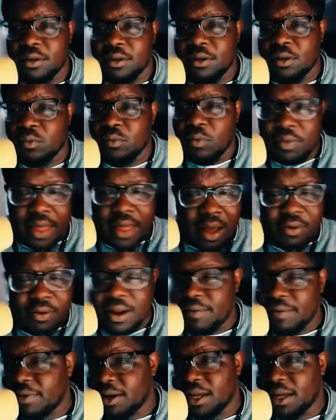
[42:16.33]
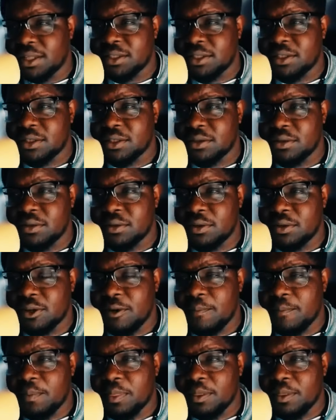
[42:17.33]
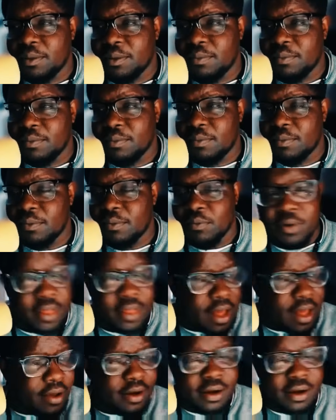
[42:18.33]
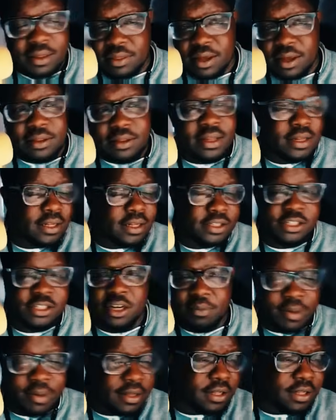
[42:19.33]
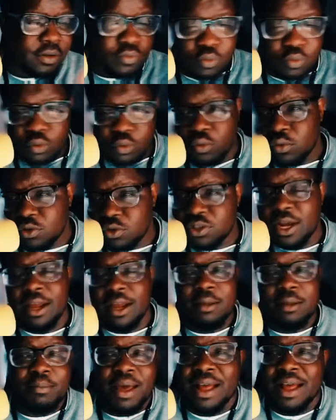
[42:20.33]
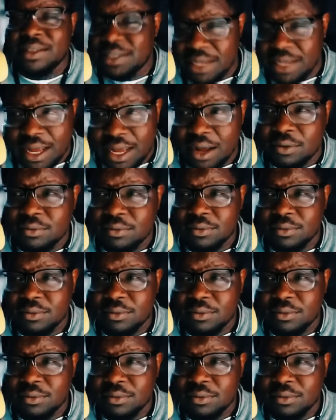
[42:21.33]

Without evidence, without anything that legitimately rules John and Patsy out,